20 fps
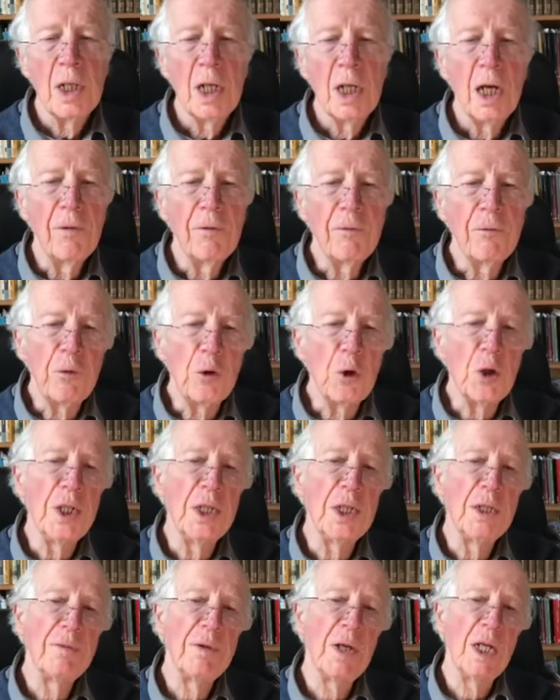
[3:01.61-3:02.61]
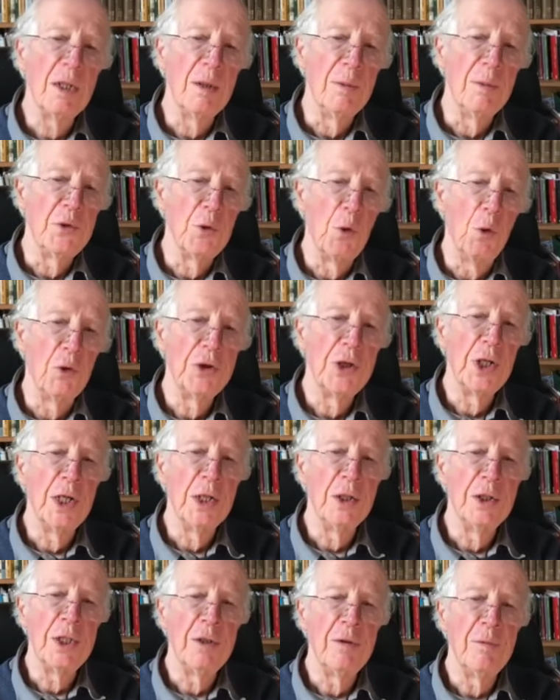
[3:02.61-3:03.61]
a fully developed
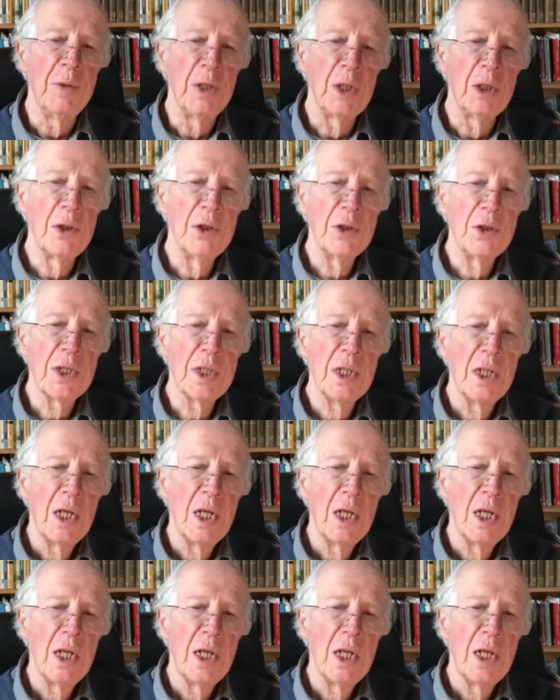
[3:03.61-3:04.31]
alternative because